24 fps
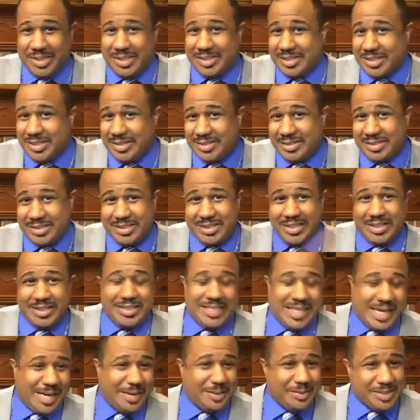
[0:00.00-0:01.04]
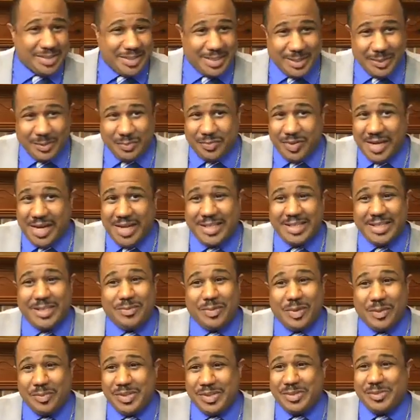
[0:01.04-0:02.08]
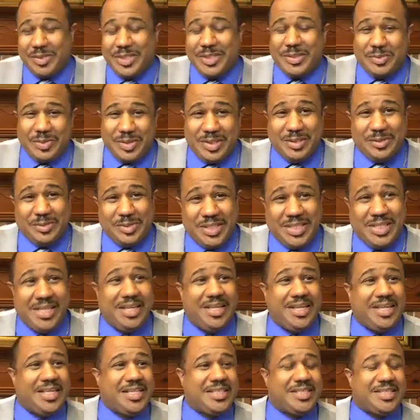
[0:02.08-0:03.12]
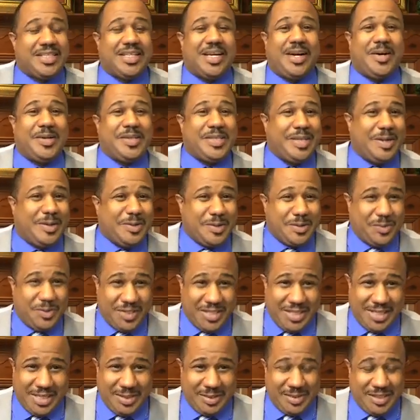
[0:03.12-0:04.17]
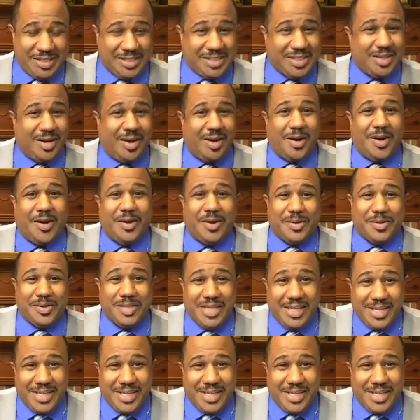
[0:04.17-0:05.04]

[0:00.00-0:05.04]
He sends the Gentiles to hell. Finally, in Romans 3.23, he said, all y'all going to hell. He said, all